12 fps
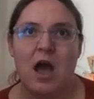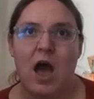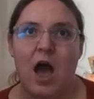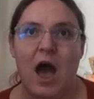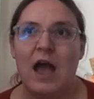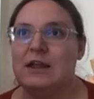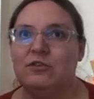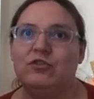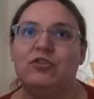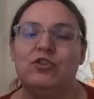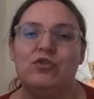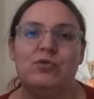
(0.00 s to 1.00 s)
I
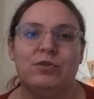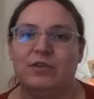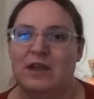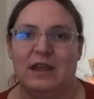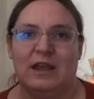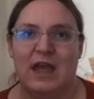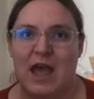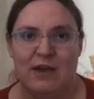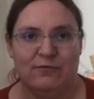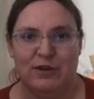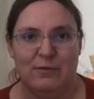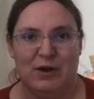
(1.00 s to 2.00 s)
do think
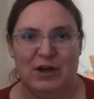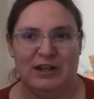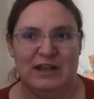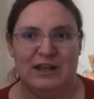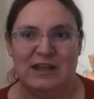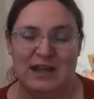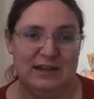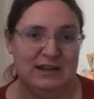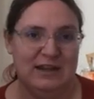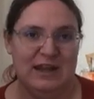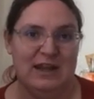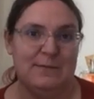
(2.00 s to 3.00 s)
everybody can
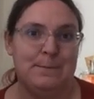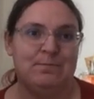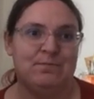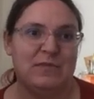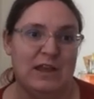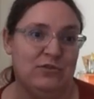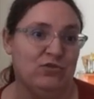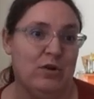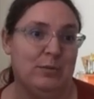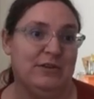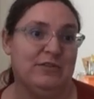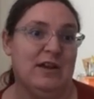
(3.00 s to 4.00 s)
get
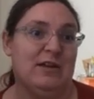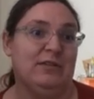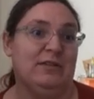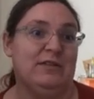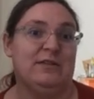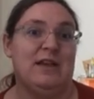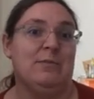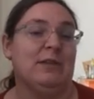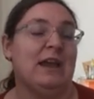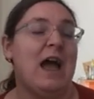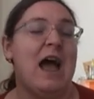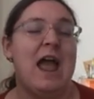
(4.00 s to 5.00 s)
enjoyment out of this game.
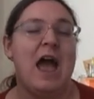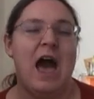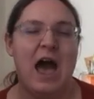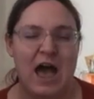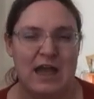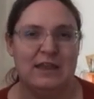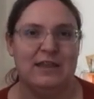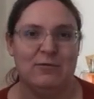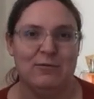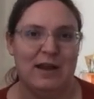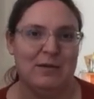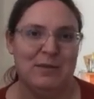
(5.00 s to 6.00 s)
Like, I highly
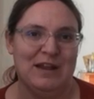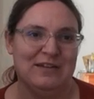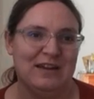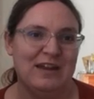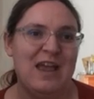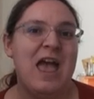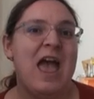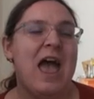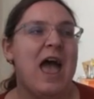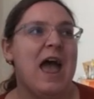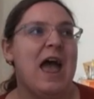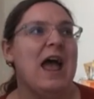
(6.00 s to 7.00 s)
recommend it.
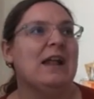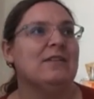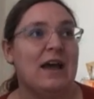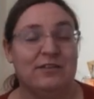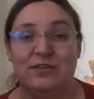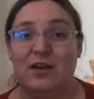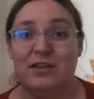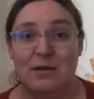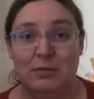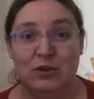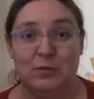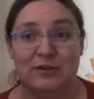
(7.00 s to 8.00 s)
And I saw
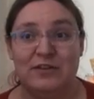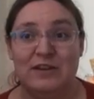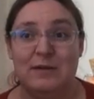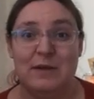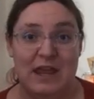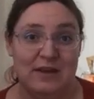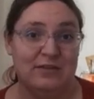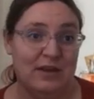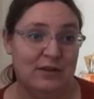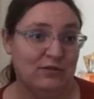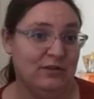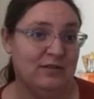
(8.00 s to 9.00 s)
that Bloober Team is
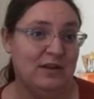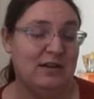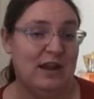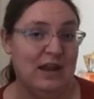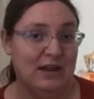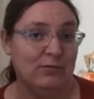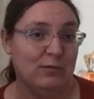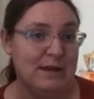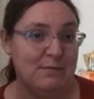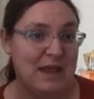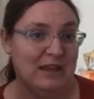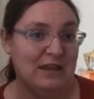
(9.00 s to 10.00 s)
interested in
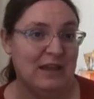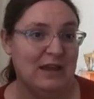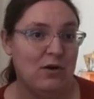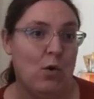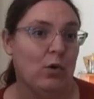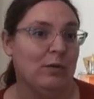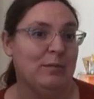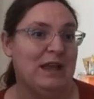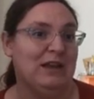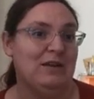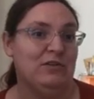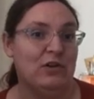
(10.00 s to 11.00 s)
remaking or
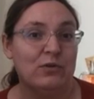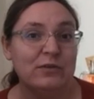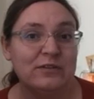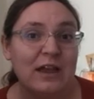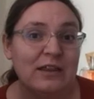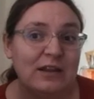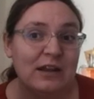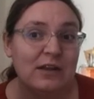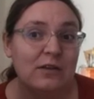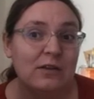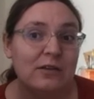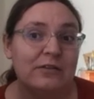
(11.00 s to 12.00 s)
making new Silent
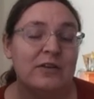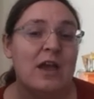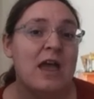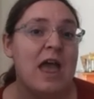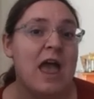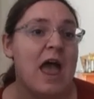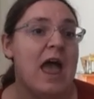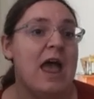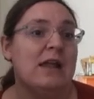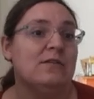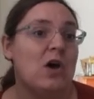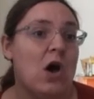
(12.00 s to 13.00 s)
Hills.
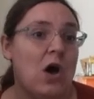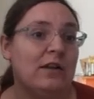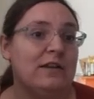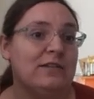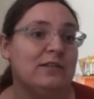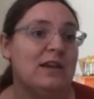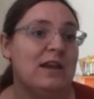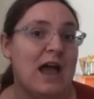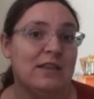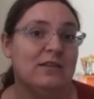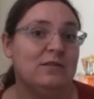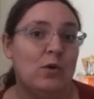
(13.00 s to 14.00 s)
And honestly,
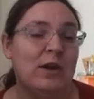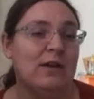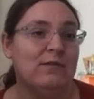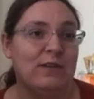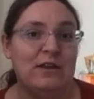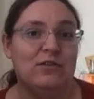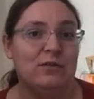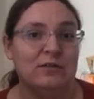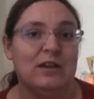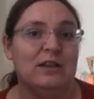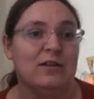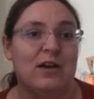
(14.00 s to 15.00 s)
at this point, if they do
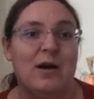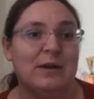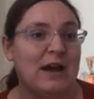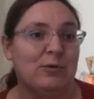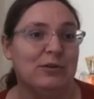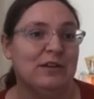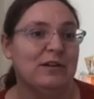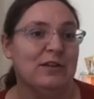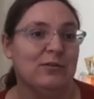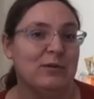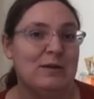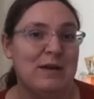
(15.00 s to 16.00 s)
say they're coming out with
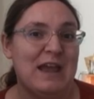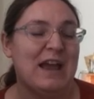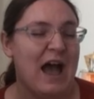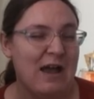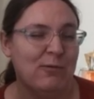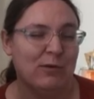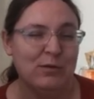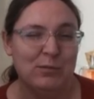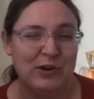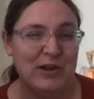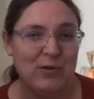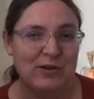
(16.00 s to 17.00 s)
another remake, I will
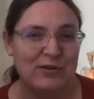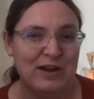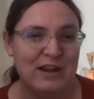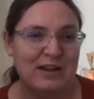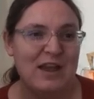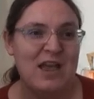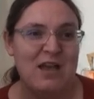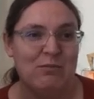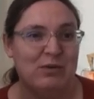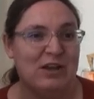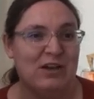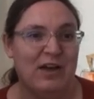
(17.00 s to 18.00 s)
pre order it
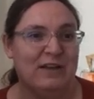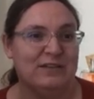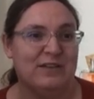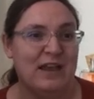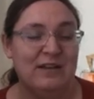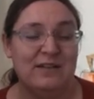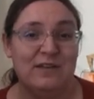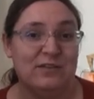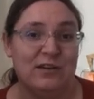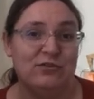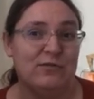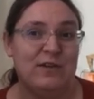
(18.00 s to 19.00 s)
because they did
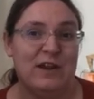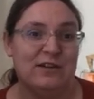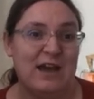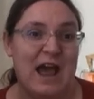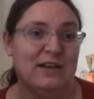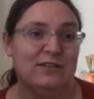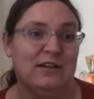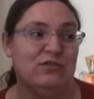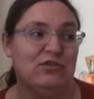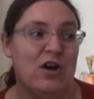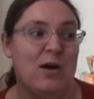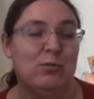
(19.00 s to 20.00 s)
such a fantastic
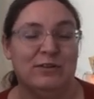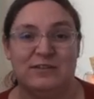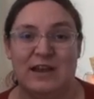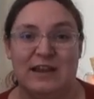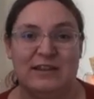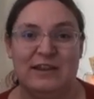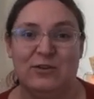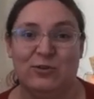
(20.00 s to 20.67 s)
job with Silent Hill